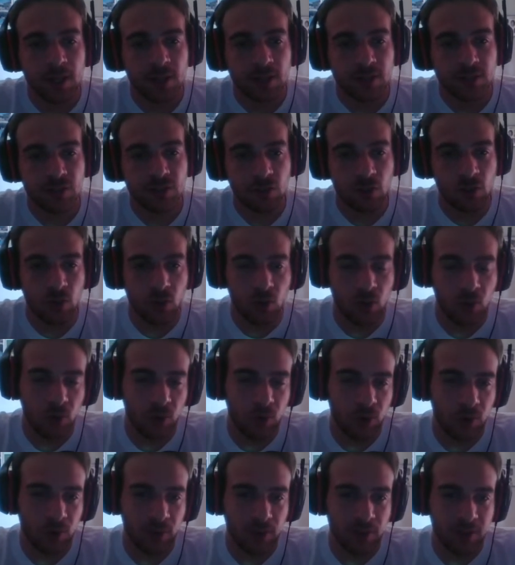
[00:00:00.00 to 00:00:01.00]

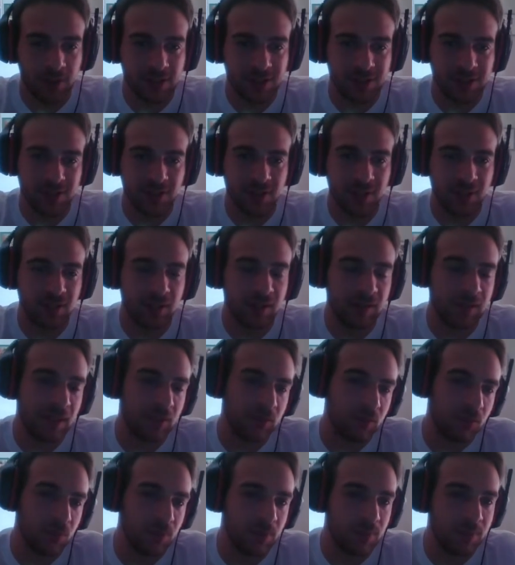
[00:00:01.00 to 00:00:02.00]
So
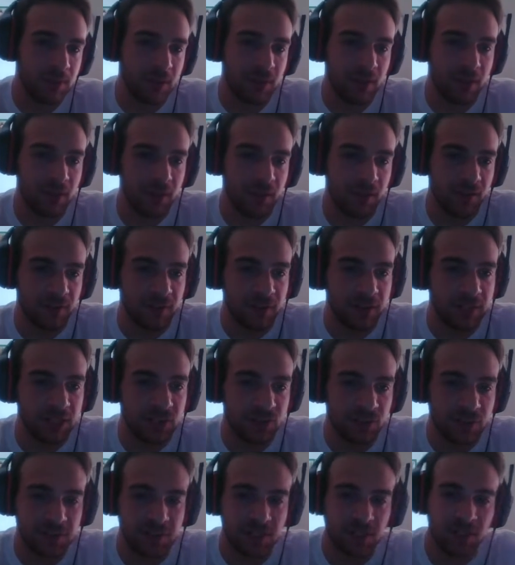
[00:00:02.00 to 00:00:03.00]
that will be a
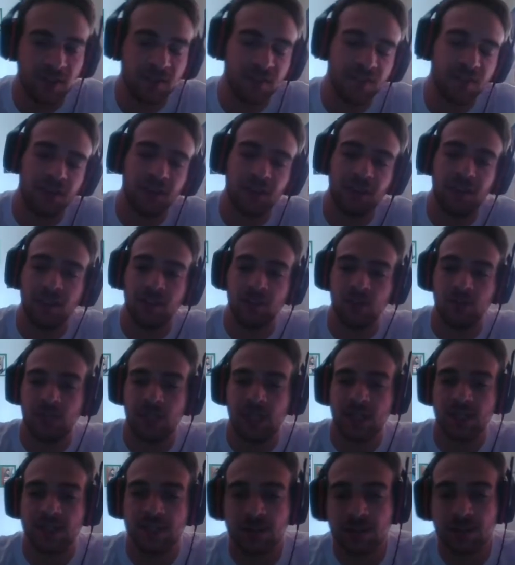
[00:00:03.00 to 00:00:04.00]
interesting and fun thing to
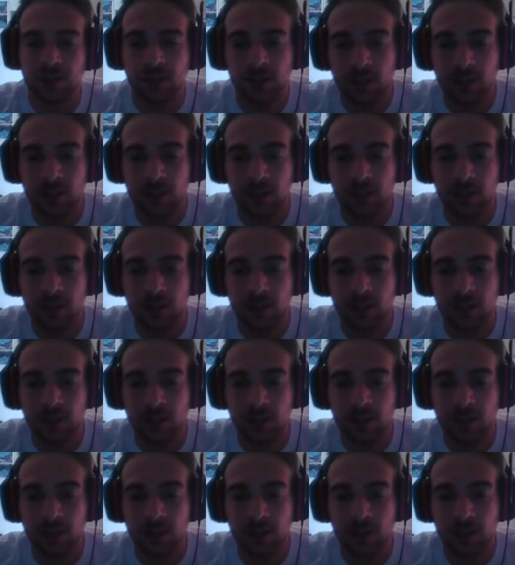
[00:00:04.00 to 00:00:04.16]
test.